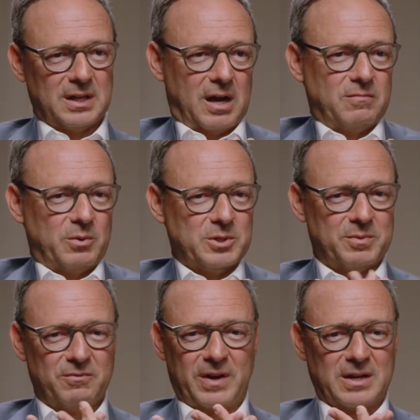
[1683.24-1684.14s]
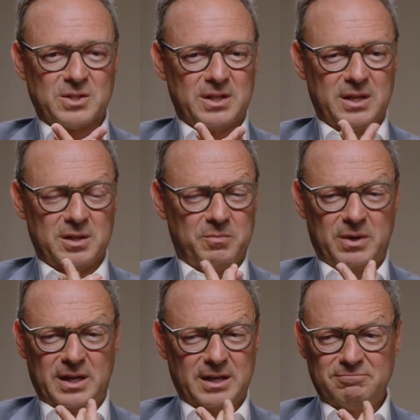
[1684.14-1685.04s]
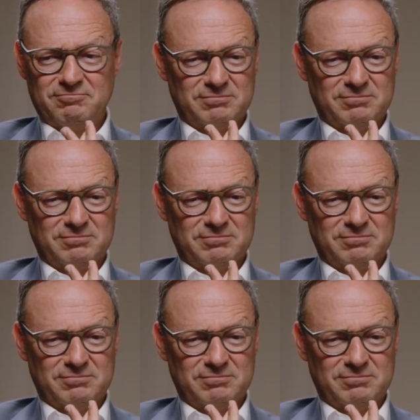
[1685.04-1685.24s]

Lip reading: I've always been fascinated by